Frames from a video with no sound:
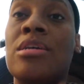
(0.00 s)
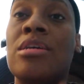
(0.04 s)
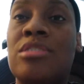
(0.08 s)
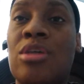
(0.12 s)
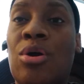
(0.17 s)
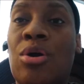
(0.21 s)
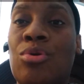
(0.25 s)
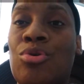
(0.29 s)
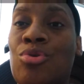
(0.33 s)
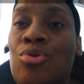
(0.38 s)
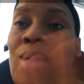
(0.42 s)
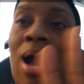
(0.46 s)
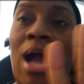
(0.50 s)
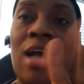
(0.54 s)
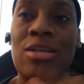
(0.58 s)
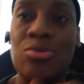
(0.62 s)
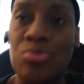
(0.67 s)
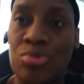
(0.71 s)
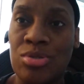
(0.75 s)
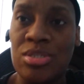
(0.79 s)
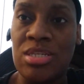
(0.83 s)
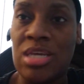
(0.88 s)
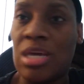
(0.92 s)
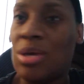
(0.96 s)
So you
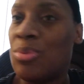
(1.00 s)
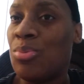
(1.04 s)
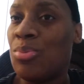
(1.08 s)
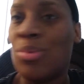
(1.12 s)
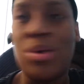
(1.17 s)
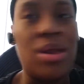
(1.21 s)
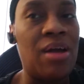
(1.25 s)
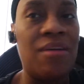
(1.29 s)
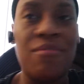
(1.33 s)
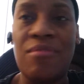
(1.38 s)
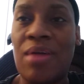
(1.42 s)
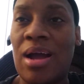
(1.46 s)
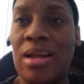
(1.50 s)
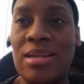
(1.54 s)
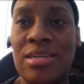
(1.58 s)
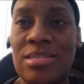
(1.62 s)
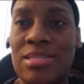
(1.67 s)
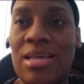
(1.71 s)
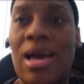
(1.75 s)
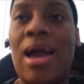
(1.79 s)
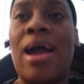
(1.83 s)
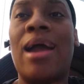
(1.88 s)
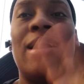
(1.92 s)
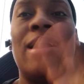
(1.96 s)
guys will see. Whatever I
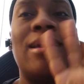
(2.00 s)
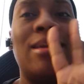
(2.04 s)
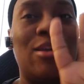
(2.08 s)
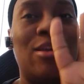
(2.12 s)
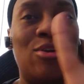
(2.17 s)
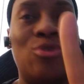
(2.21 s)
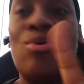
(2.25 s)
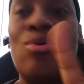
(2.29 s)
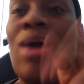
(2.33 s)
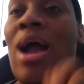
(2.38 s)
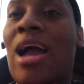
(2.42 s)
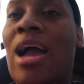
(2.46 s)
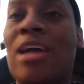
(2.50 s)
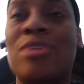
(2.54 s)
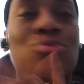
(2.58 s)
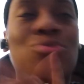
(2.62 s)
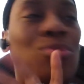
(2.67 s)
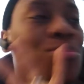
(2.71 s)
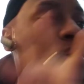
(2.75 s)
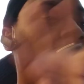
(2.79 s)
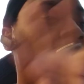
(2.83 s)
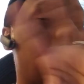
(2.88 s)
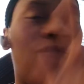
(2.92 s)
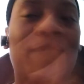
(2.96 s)
decide, you guys
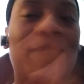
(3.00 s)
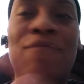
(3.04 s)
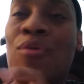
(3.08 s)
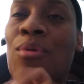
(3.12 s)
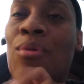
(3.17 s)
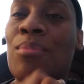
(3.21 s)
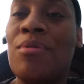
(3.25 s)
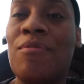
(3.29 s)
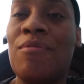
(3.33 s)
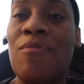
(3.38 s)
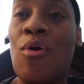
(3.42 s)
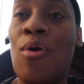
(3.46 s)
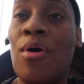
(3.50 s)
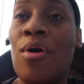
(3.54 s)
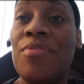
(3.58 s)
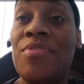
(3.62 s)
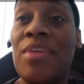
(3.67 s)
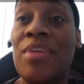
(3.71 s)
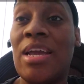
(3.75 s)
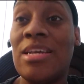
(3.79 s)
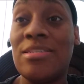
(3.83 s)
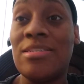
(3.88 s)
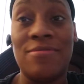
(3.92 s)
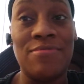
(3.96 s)
will be informed of all
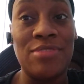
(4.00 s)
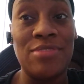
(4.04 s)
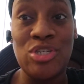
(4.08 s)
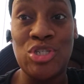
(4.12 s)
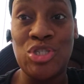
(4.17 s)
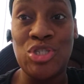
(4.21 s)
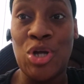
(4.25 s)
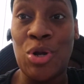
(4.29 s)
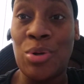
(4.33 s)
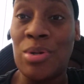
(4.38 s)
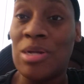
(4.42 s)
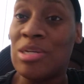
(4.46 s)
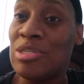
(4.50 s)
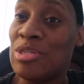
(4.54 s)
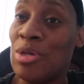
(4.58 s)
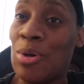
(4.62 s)
things of this journey.